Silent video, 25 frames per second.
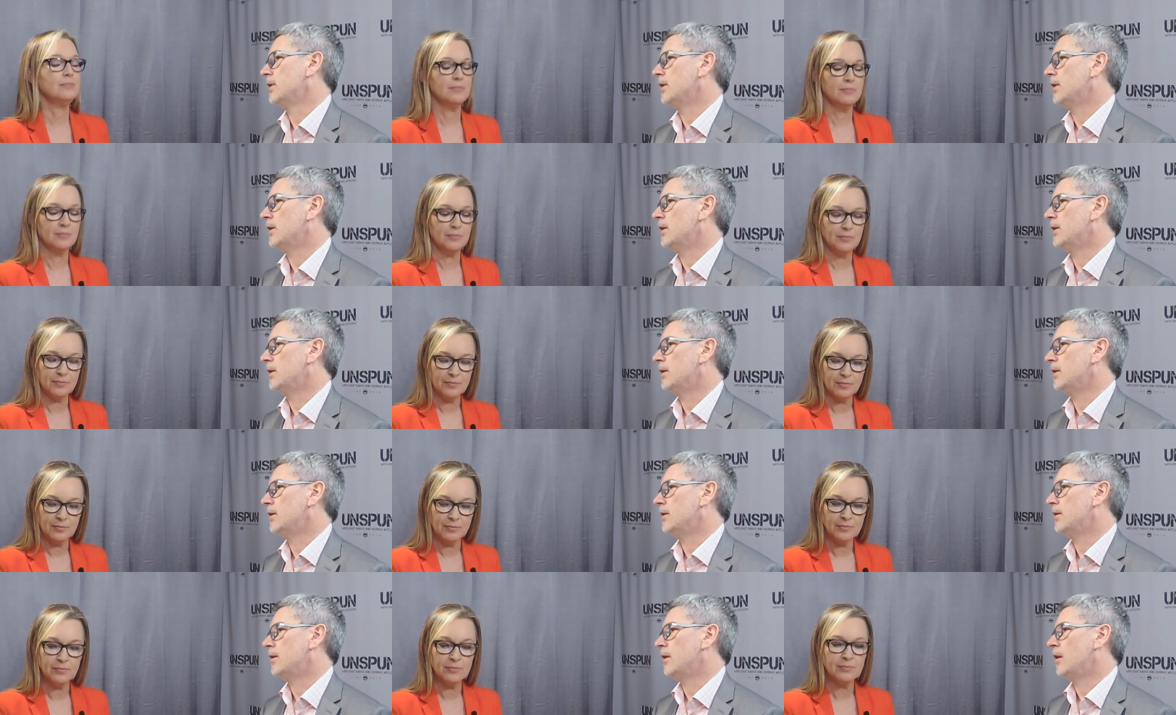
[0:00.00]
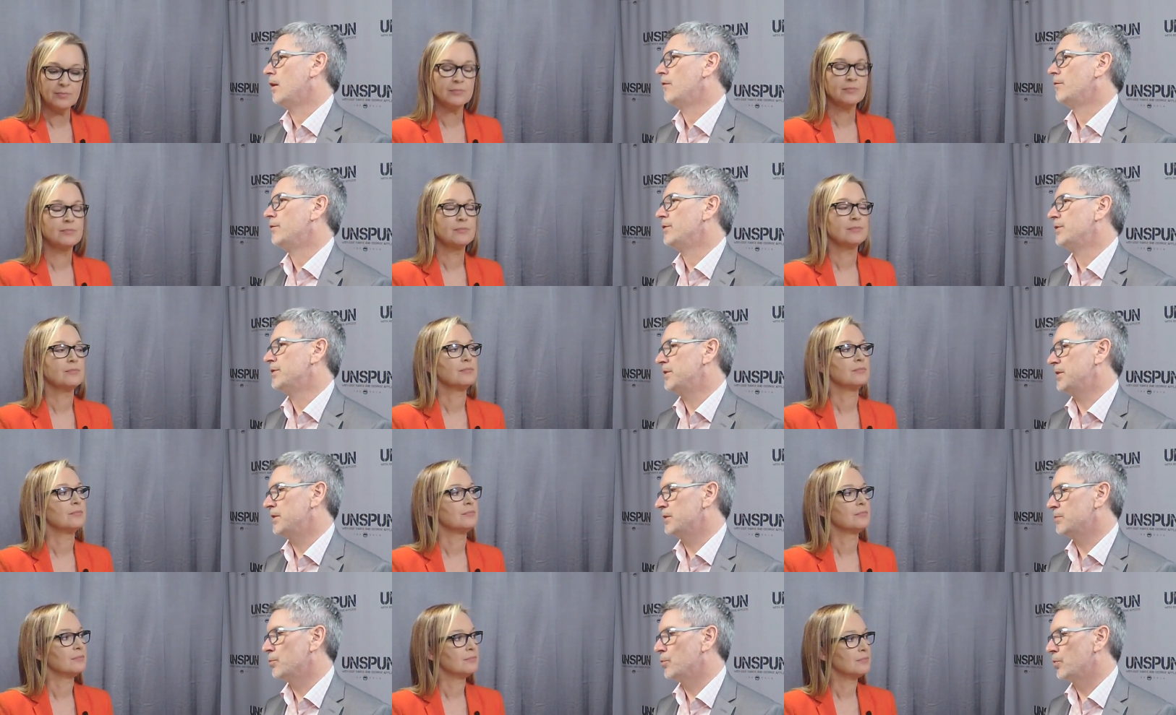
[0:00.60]

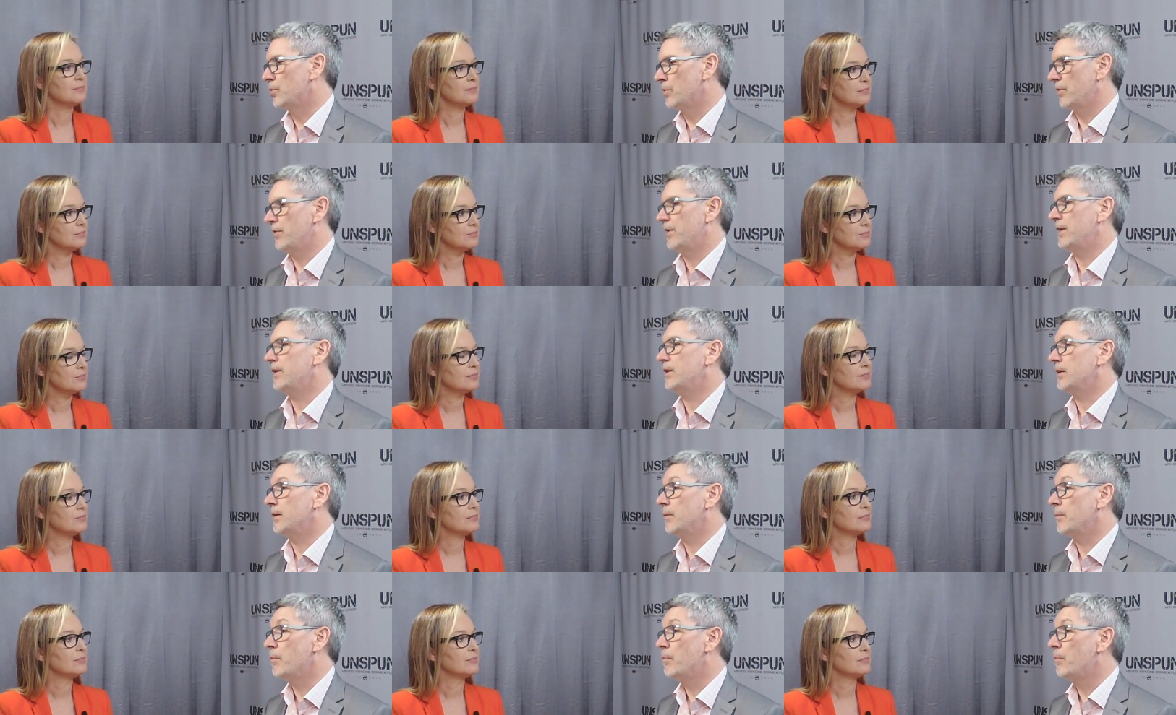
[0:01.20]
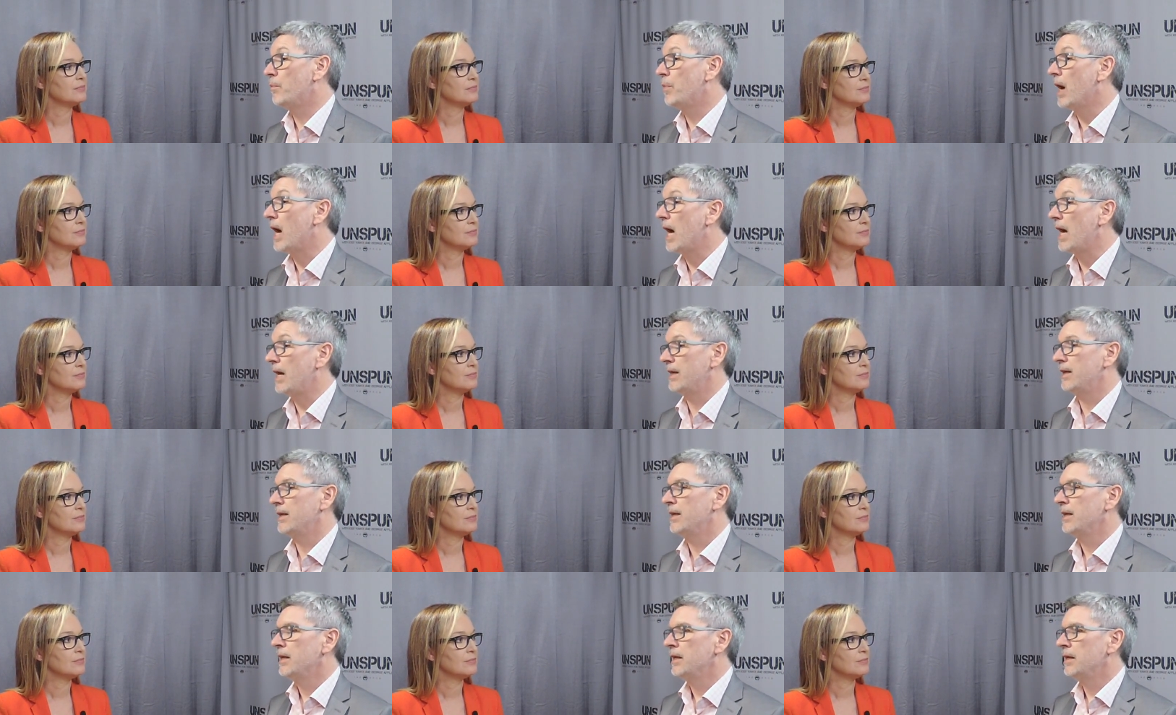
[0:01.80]
Speaker 1: obviously is more authentic,
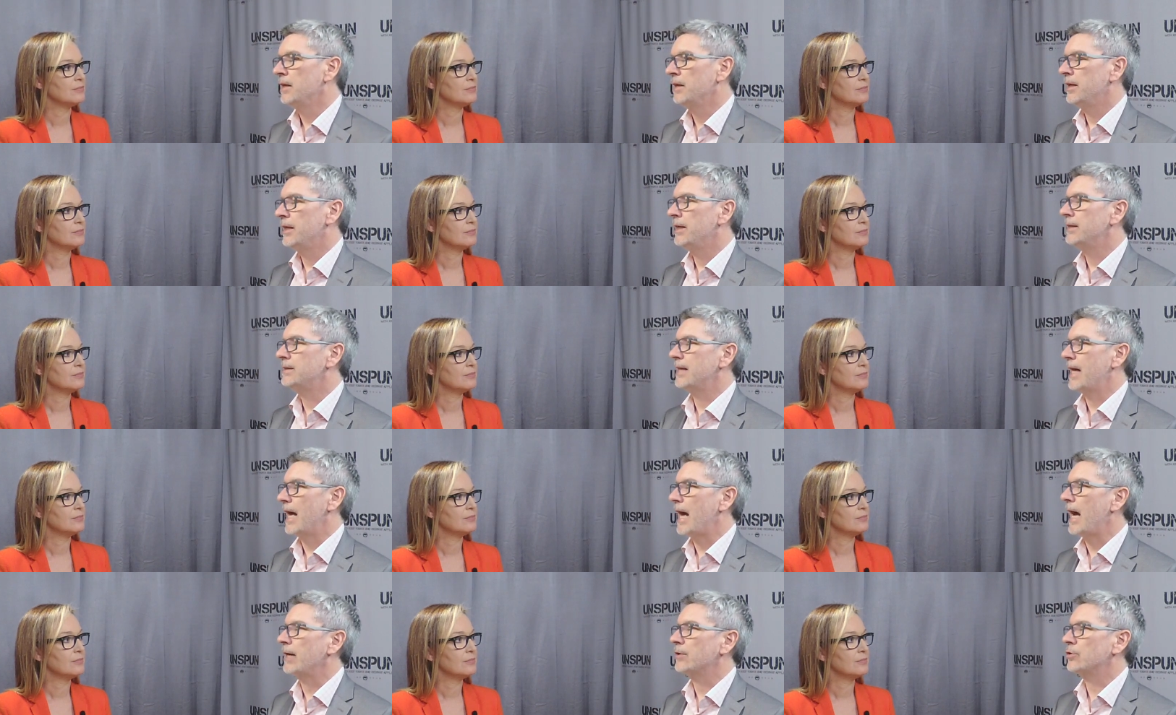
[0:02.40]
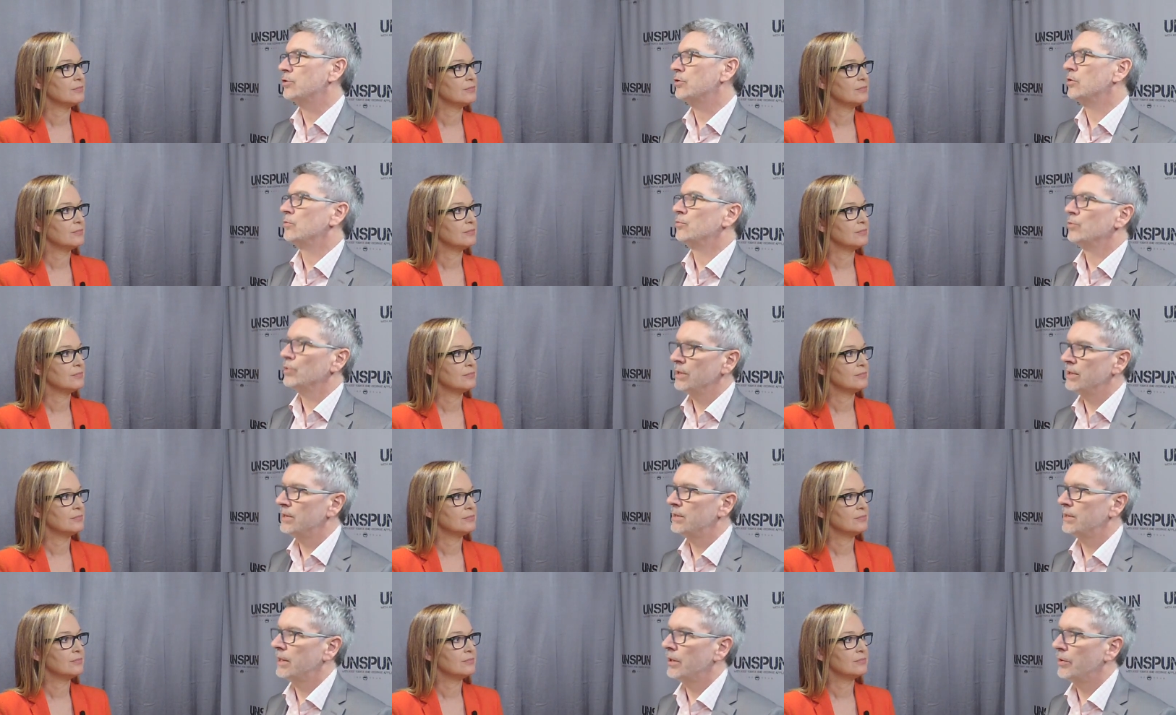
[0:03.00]
but it's actually
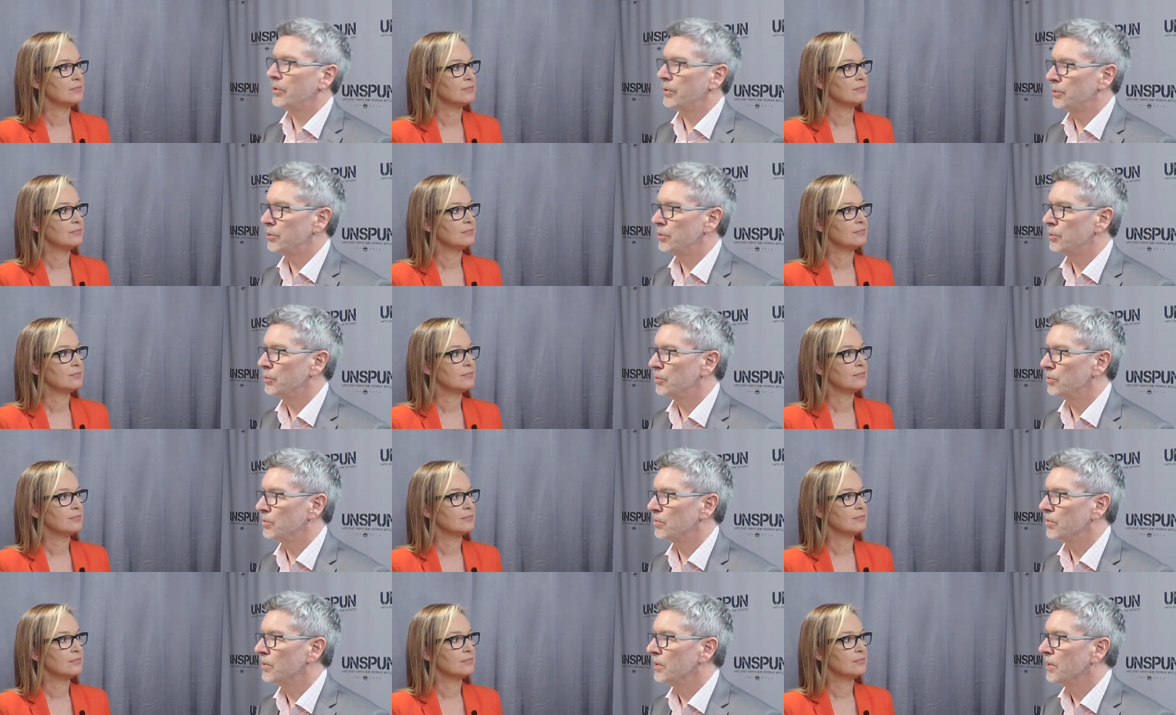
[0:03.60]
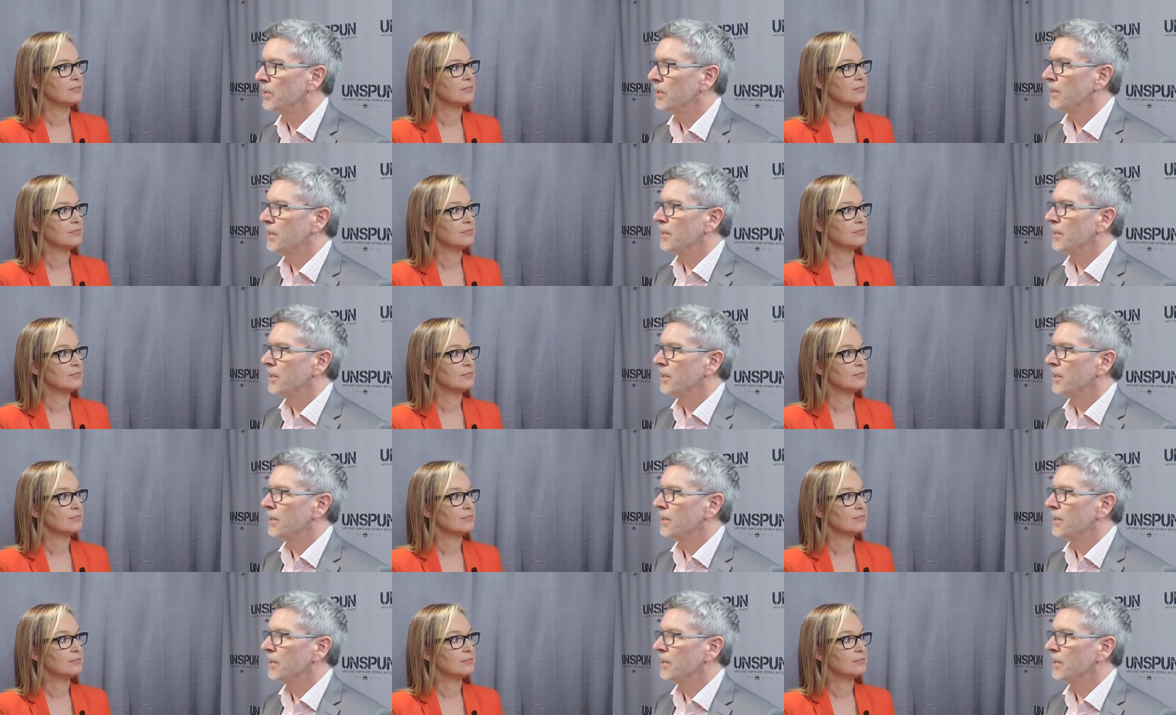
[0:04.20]
really scary to do.